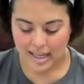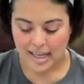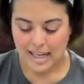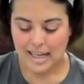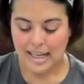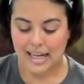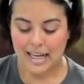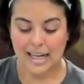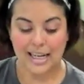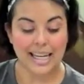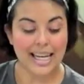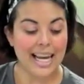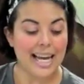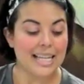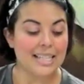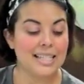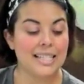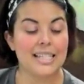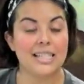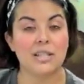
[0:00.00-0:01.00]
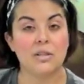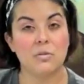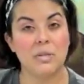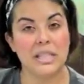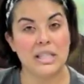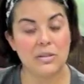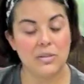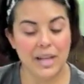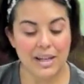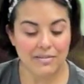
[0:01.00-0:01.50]
And again, since we
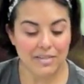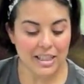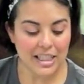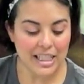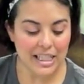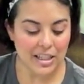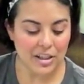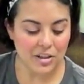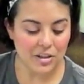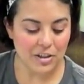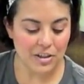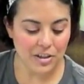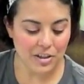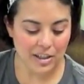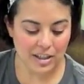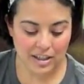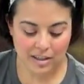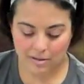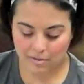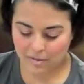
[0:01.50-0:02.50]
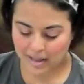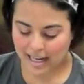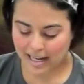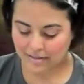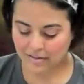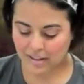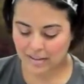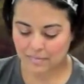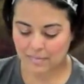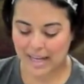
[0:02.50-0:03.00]
do have a t-shirt, we have
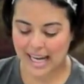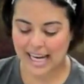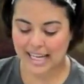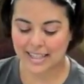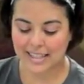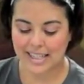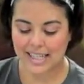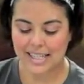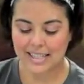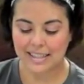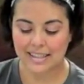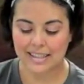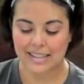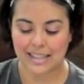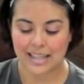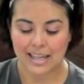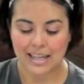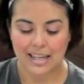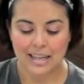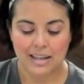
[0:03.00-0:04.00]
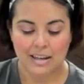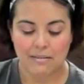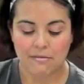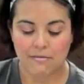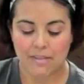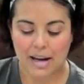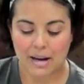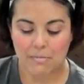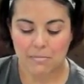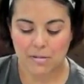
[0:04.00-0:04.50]
some excess
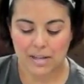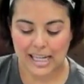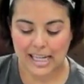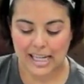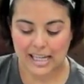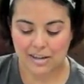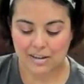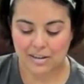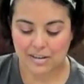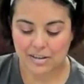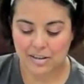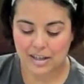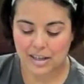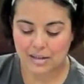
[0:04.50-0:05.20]
fabric here.